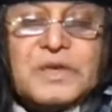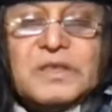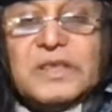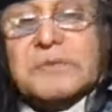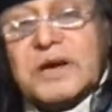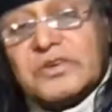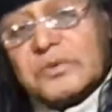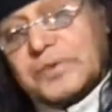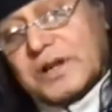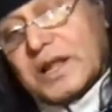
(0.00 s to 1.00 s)
The image
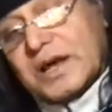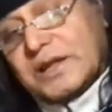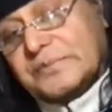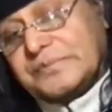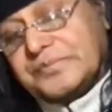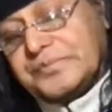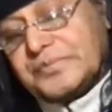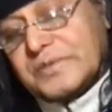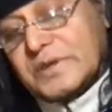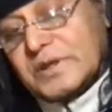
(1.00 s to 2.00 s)
of Brick Lane.
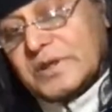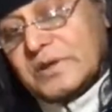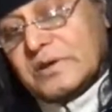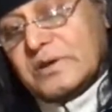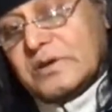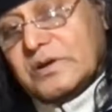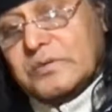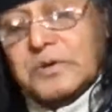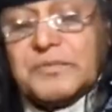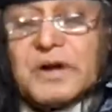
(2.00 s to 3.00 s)

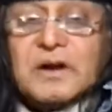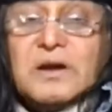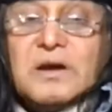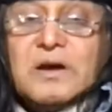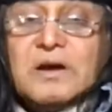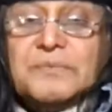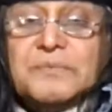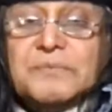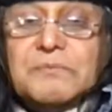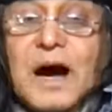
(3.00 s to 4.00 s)
Remember,
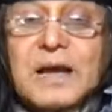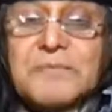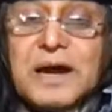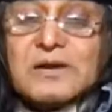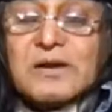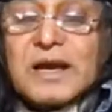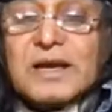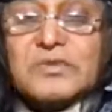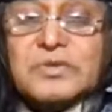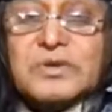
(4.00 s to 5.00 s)
my battle
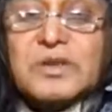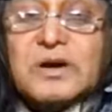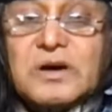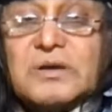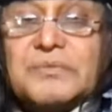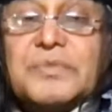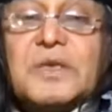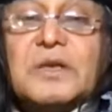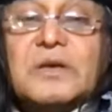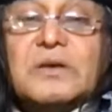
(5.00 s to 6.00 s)
against the
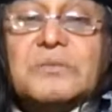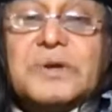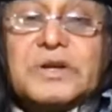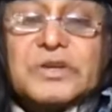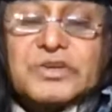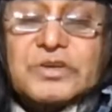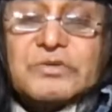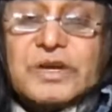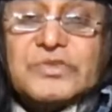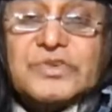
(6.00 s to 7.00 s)
British
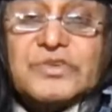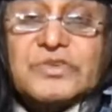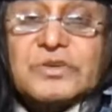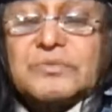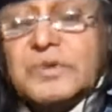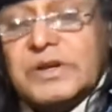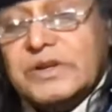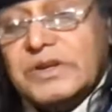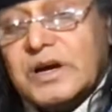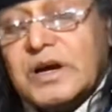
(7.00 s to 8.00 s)
racist
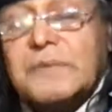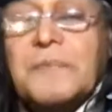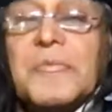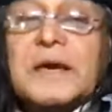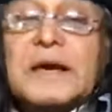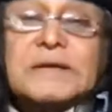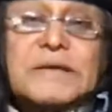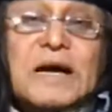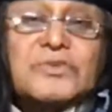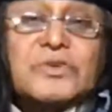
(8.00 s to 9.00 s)
media,
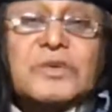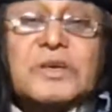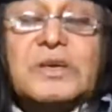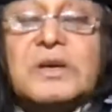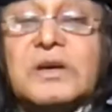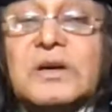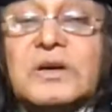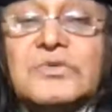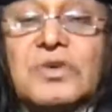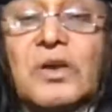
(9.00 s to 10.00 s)
attacks on the
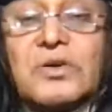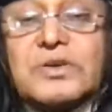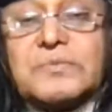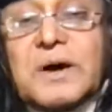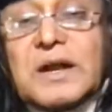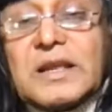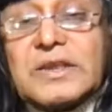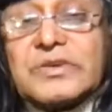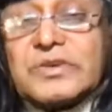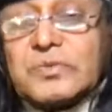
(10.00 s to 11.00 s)
Silotis,
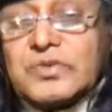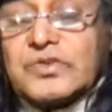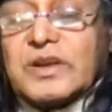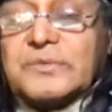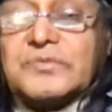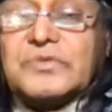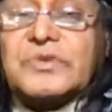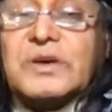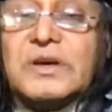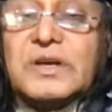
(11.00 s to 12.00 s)
Bangladeshis,
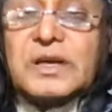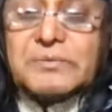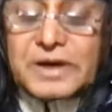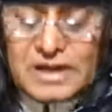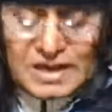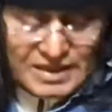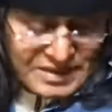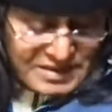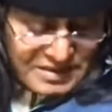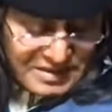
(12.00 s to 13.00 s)
Muslims in Brick
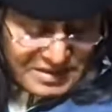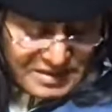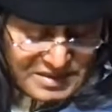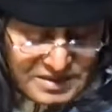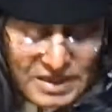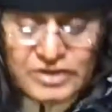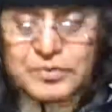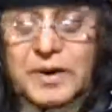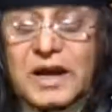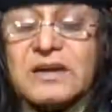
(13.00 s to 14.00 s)
Lane, dates
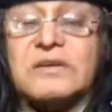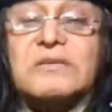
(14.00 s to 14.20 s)
back